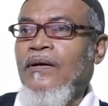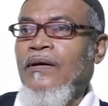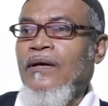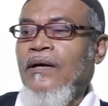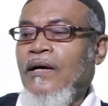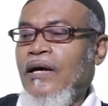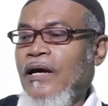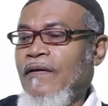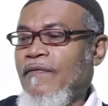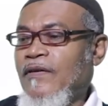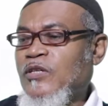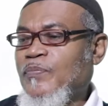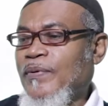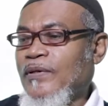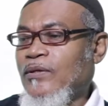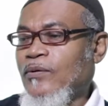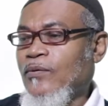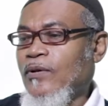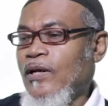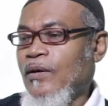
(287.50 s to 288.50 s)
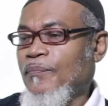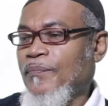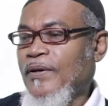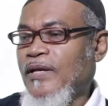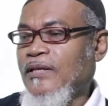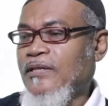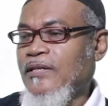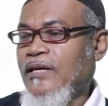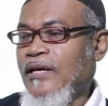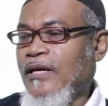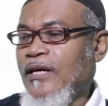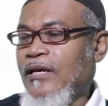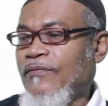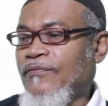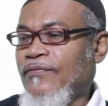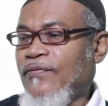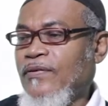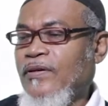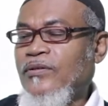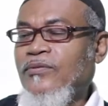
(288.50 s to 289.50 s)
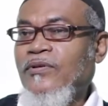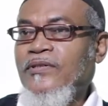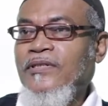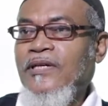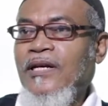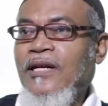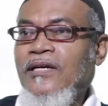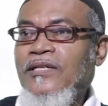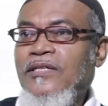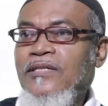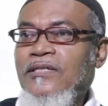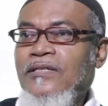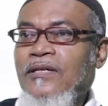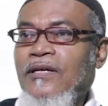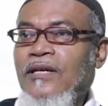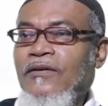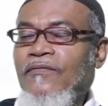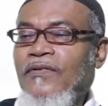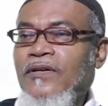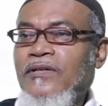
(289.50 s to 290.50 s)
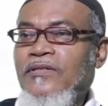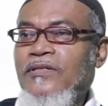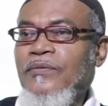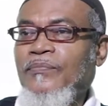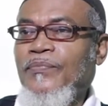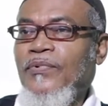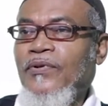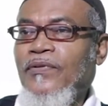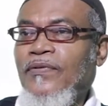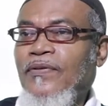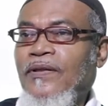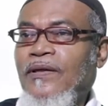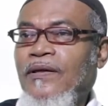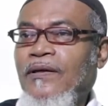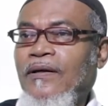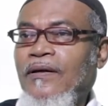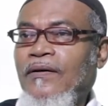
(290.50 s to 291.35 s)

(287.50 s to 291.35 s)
and this particular printf, it will tell us in a very simple thing,